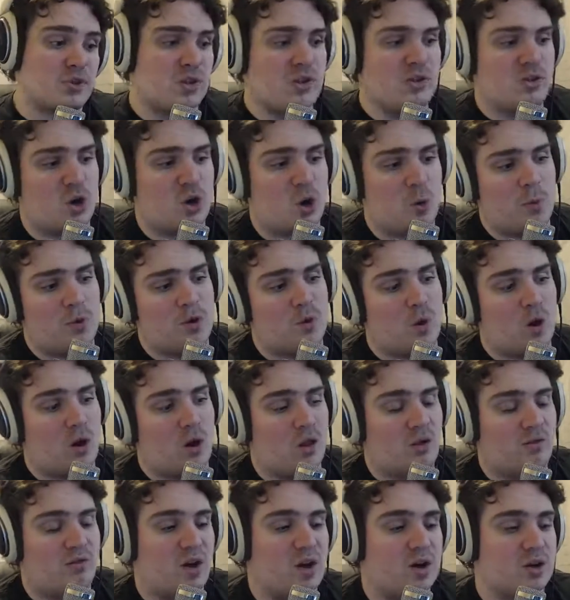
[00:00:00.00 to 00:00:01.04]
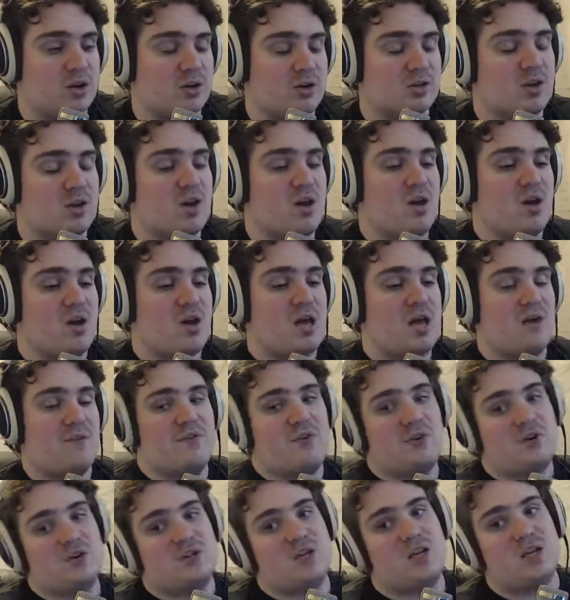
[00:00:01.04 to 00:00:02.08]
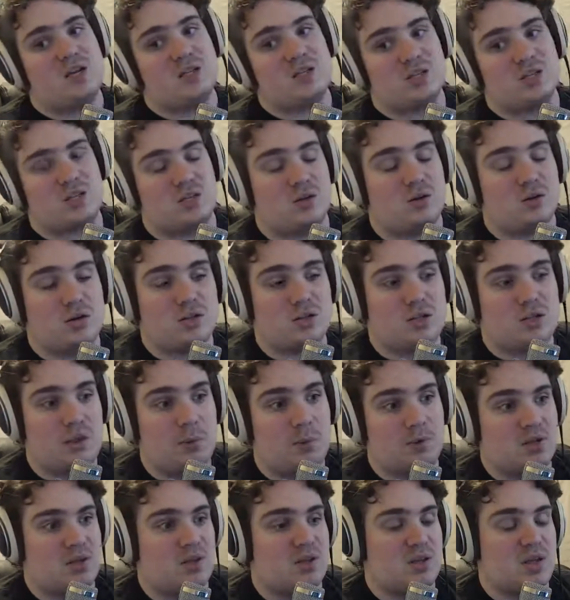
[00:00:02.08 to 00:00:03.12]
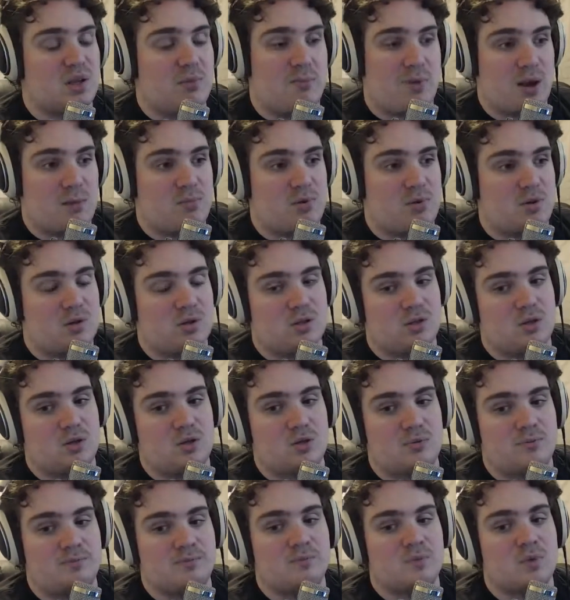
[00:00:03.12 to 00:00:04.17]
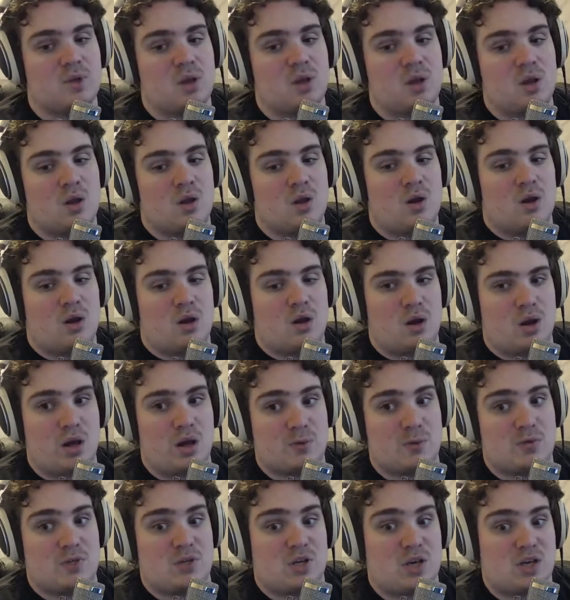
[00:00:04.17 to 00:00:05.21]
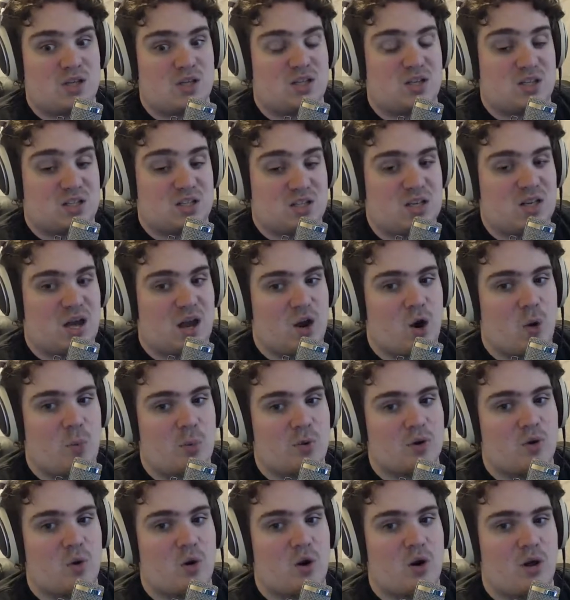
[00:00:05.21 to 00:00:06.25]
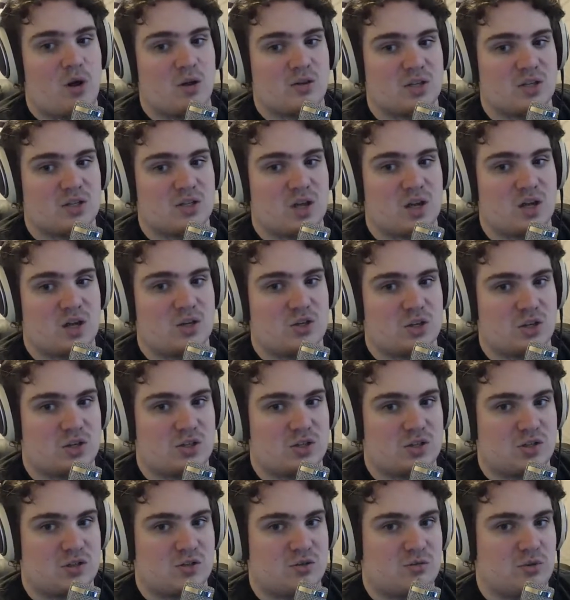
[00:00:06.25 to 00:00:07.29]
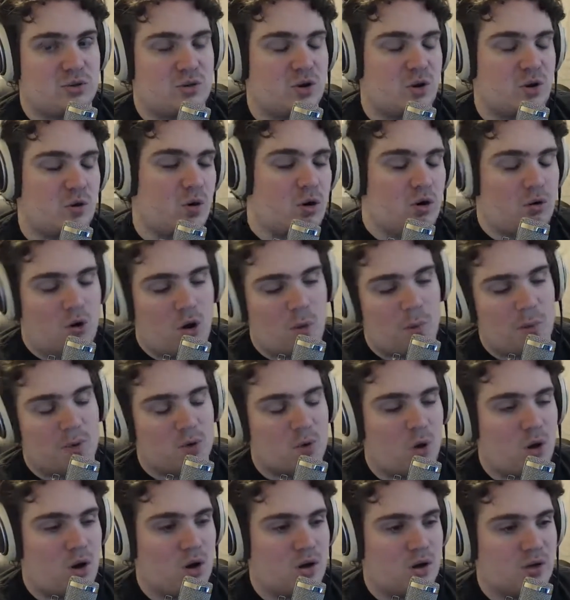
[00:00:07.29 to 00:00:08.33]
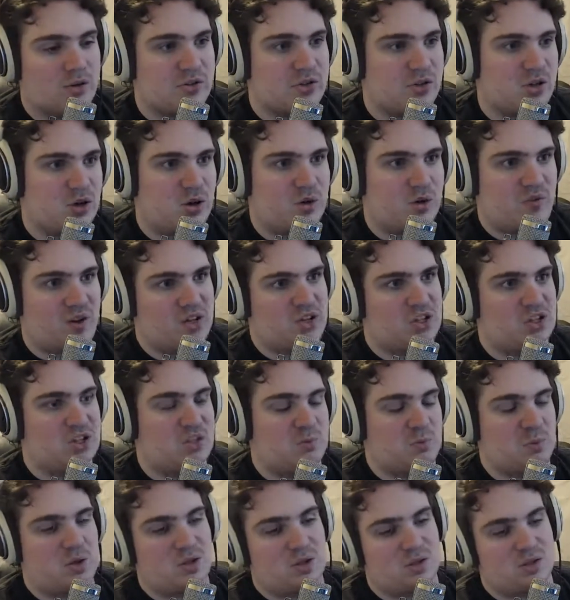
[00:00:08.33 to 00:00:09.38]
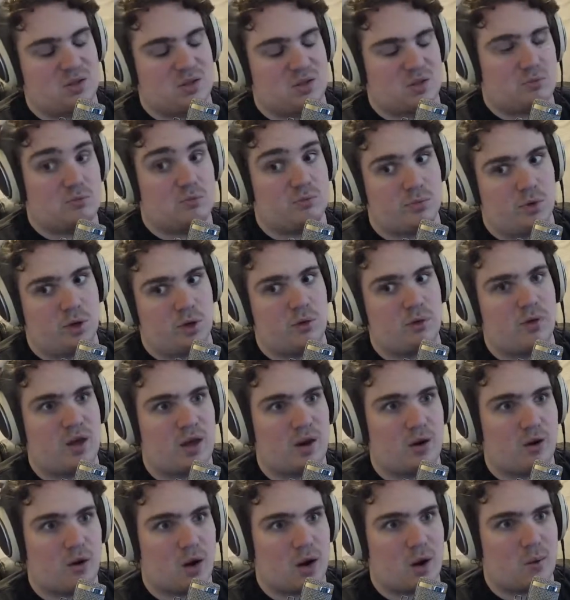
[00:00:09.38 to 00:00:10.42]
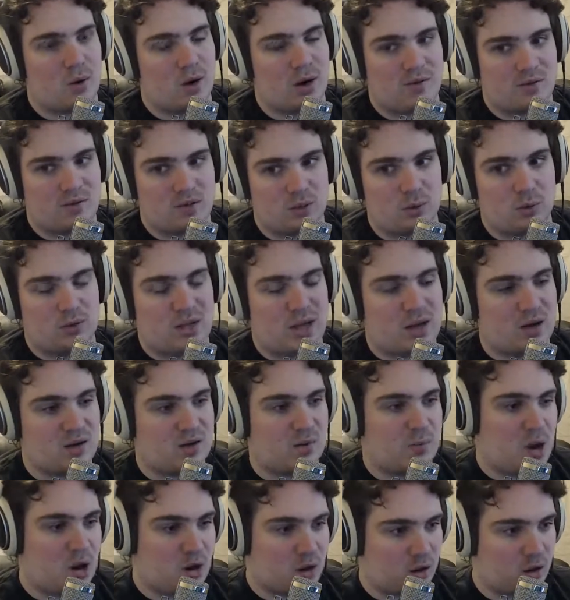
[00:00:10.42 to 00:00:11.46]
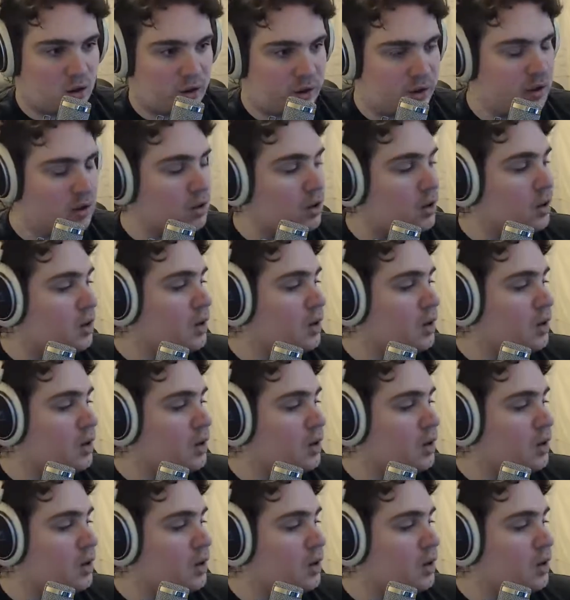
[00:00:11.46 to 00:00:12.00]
And these open qualifiers, if they're taken seriously, which I think they might be this year, especially because it's a TI open quals, it's not just, open quals, veggies, because, oh yeah, great, we're going to have to deal with that debacle again.